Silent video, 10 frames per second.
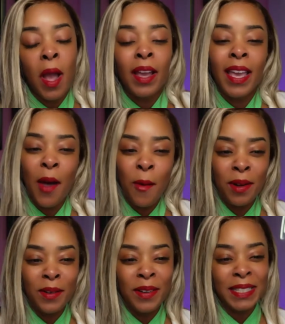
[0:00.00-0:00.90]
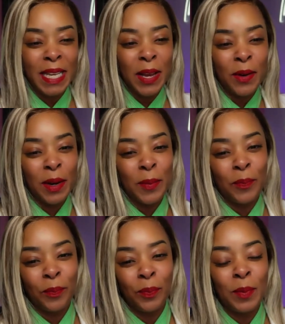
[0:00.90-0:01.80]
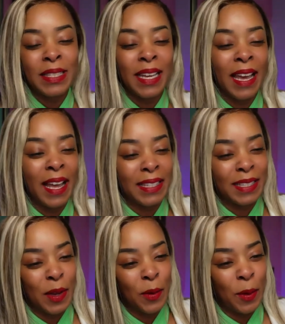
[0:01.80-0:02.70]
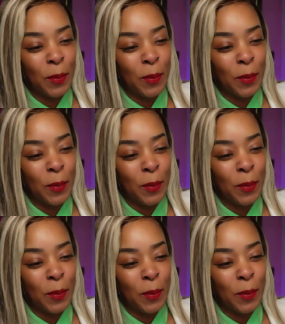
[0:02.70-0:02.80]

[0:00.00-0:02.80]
Y'all want to know a secret? Let me tell y'all a secret.